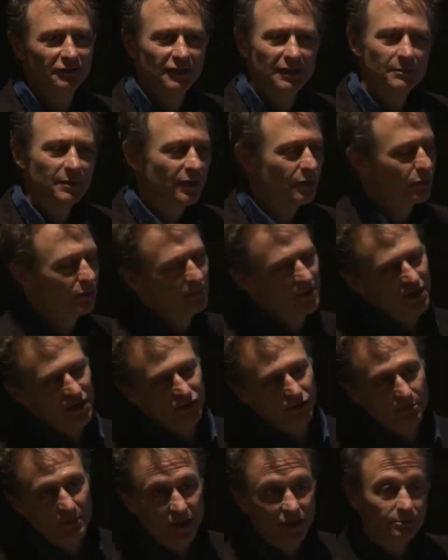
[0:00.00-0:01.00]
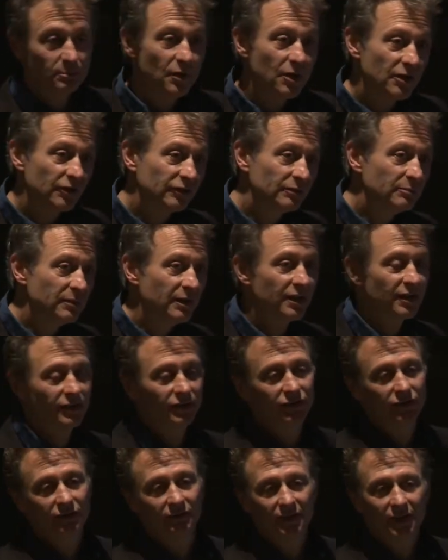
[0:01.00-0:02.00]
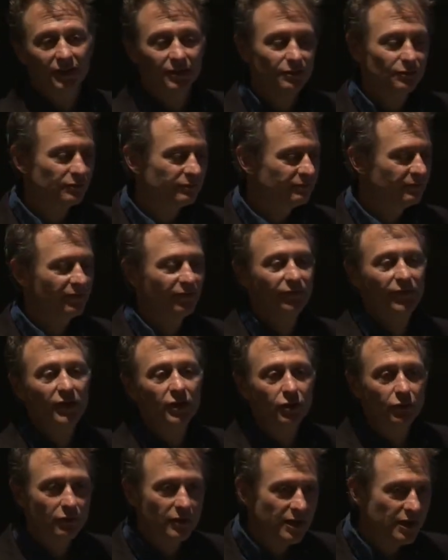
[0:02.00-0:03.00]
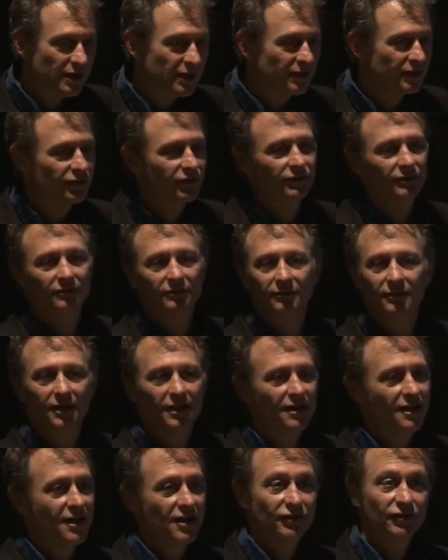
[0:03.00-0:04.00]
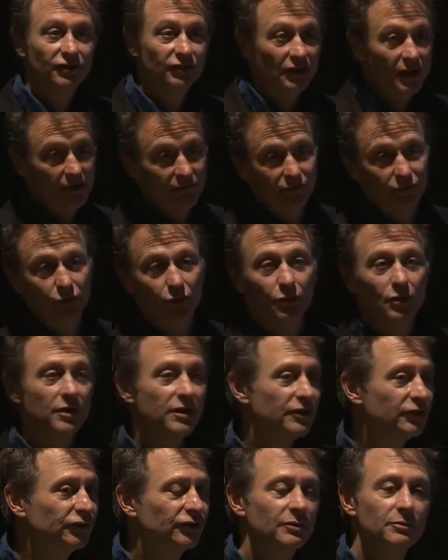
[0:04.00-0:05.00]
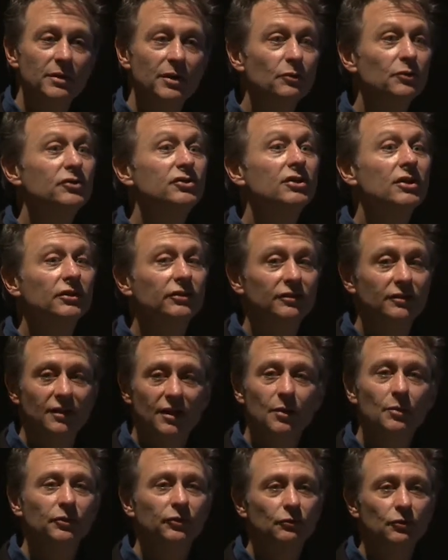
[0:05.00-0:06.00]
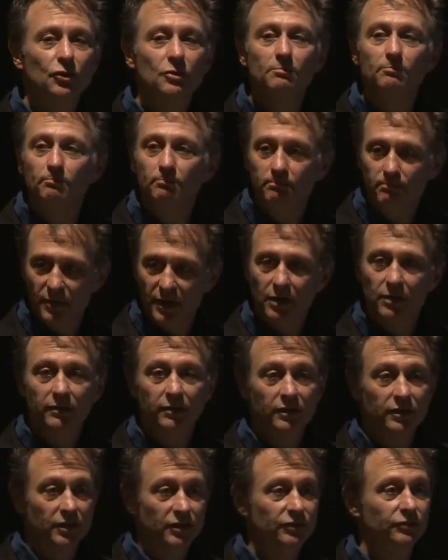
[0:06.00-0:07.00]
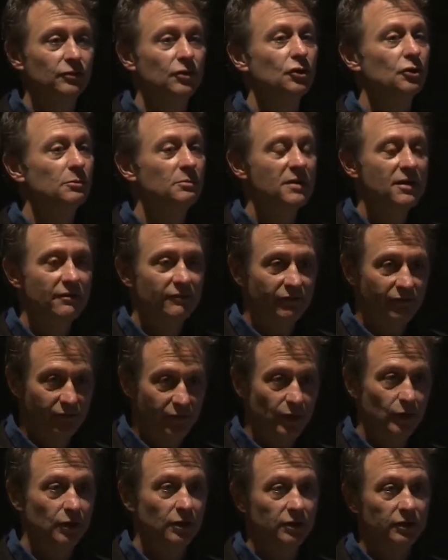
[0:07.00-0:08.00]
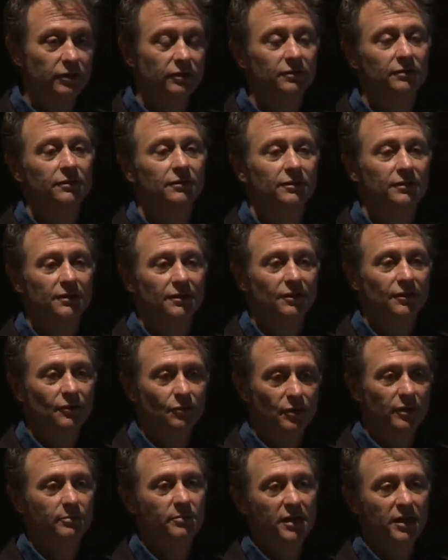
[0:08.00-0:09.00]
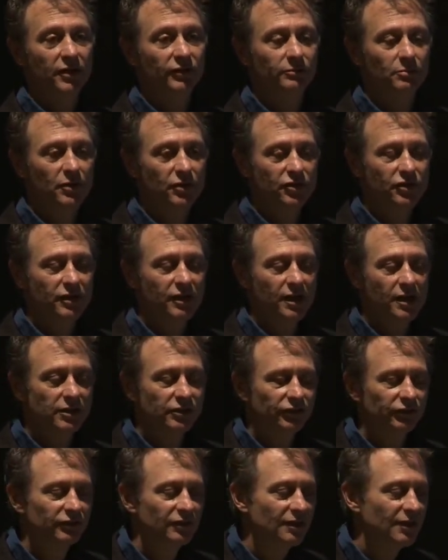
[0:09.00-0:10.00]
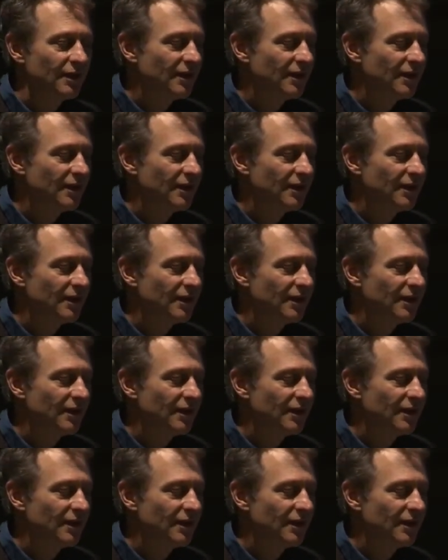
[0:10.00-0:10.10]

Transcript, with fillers: I mean, there were Peanuts beach balls and Peanuts, you know, figurines and stuffed toys. I mean, it was a room bigger than this room filled with Peanuts merchandise.